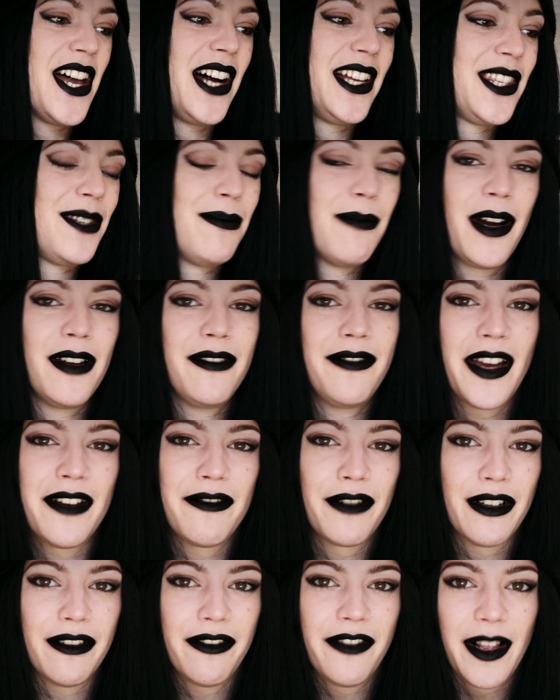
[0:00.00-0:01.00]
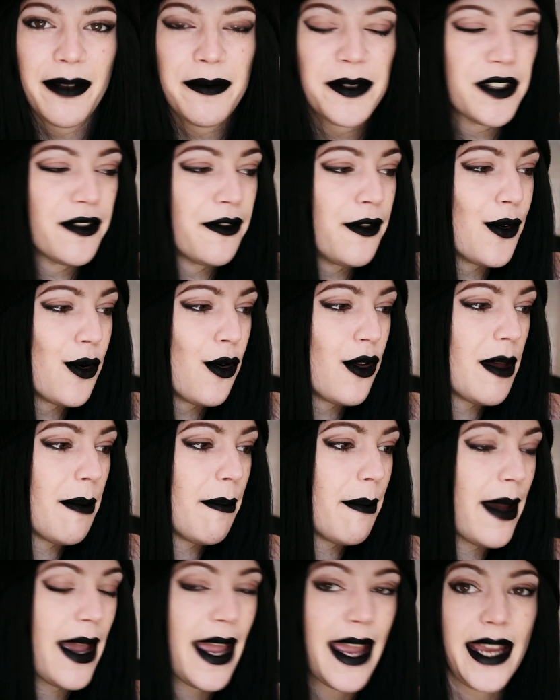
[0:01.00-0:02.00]
that's my favourite films for the
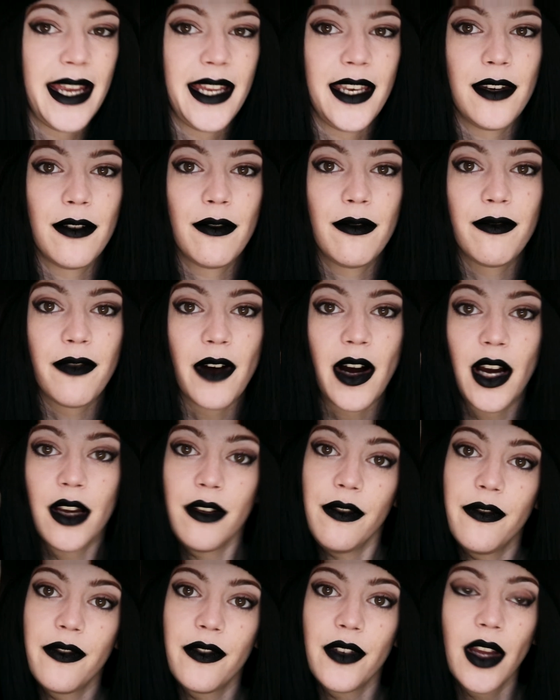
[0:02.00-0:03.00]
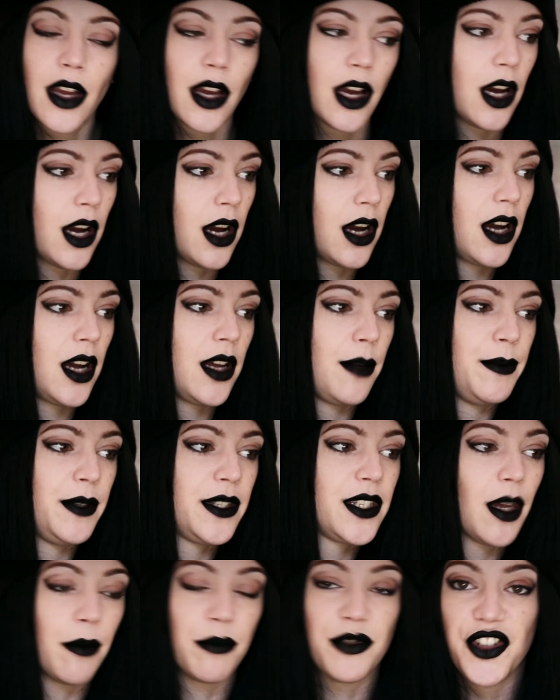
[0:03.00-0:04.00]
main five
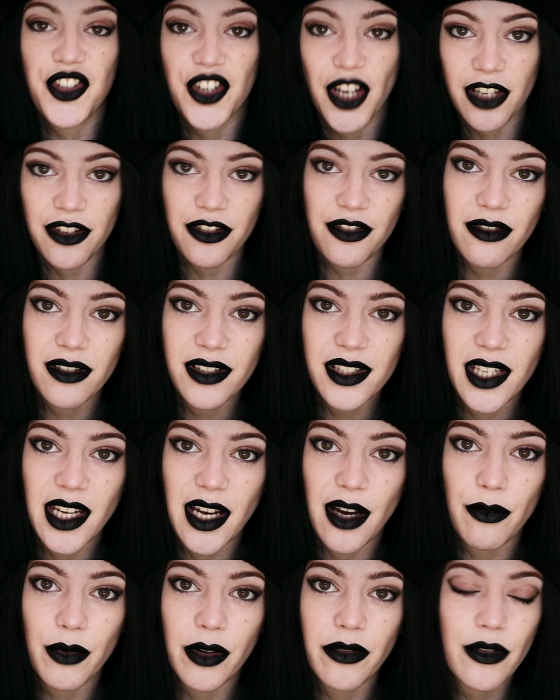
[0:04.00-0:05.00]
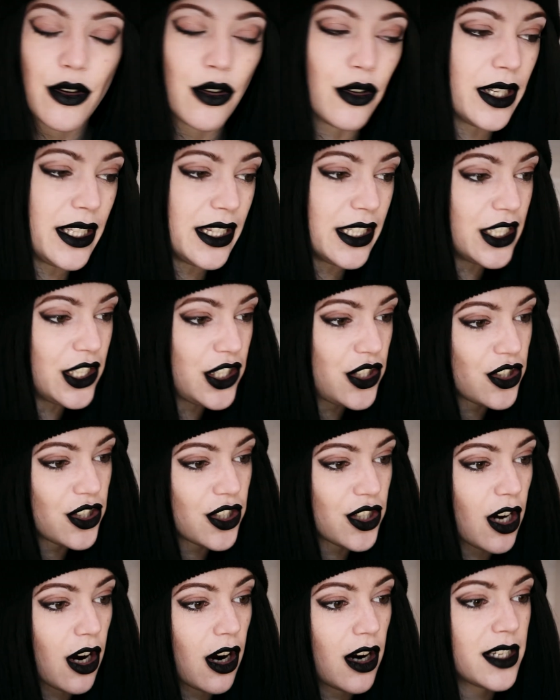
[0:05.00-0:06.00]
subgenres that we've got in this
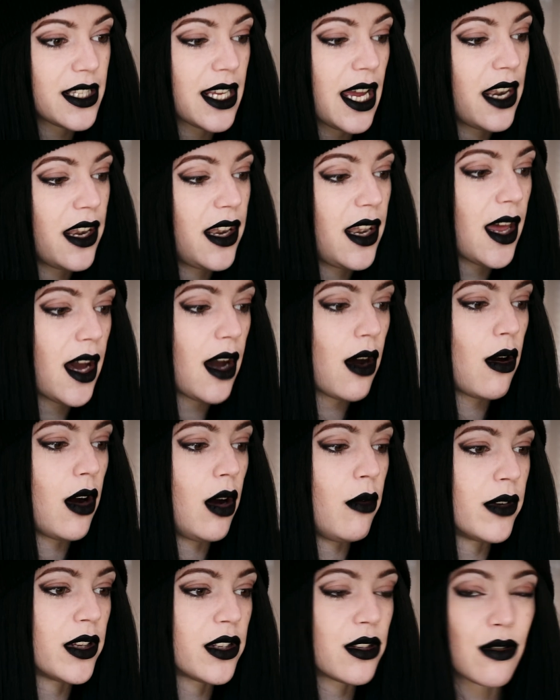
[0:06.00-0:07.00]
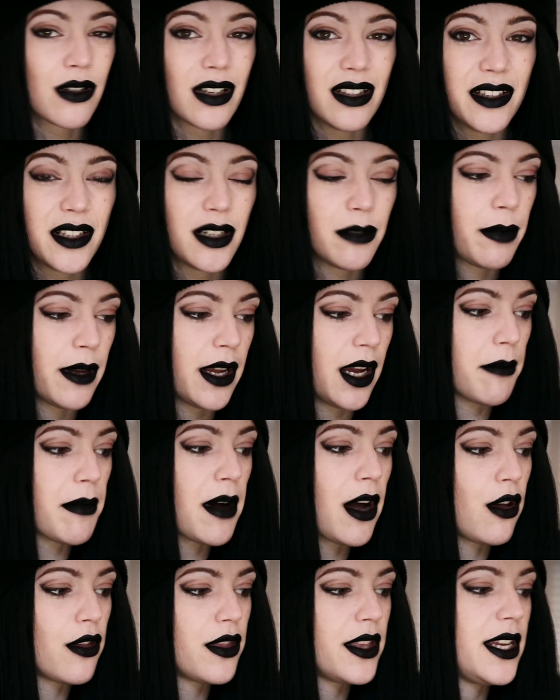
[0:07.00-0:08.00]
chart. And now I want to talk a little bit
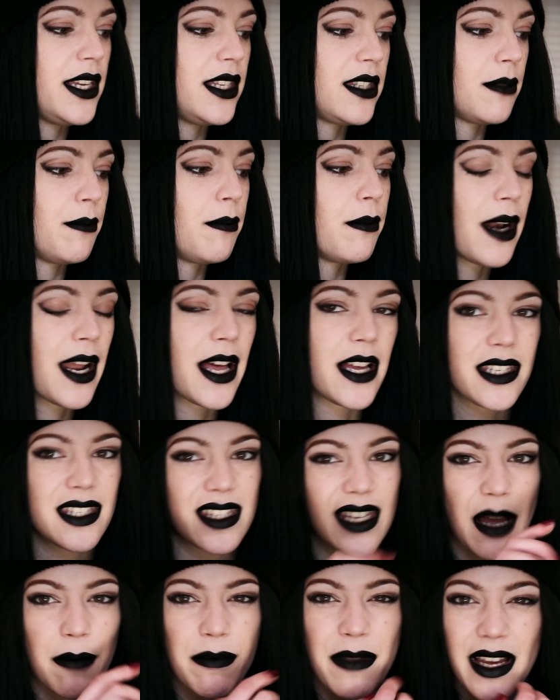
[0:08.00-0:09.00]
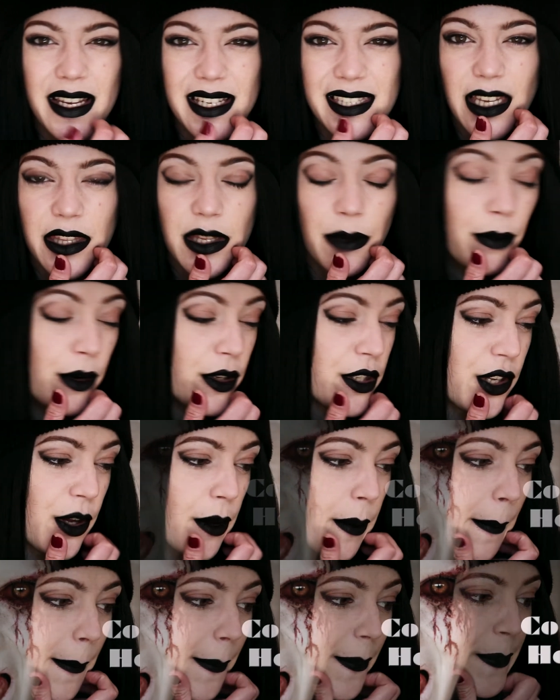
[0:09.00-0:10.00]
about this plus that is at the
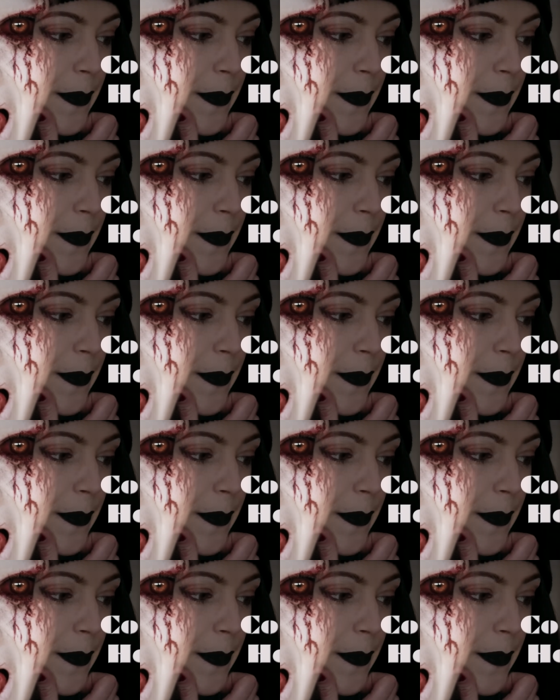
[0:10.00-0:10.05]
bottom.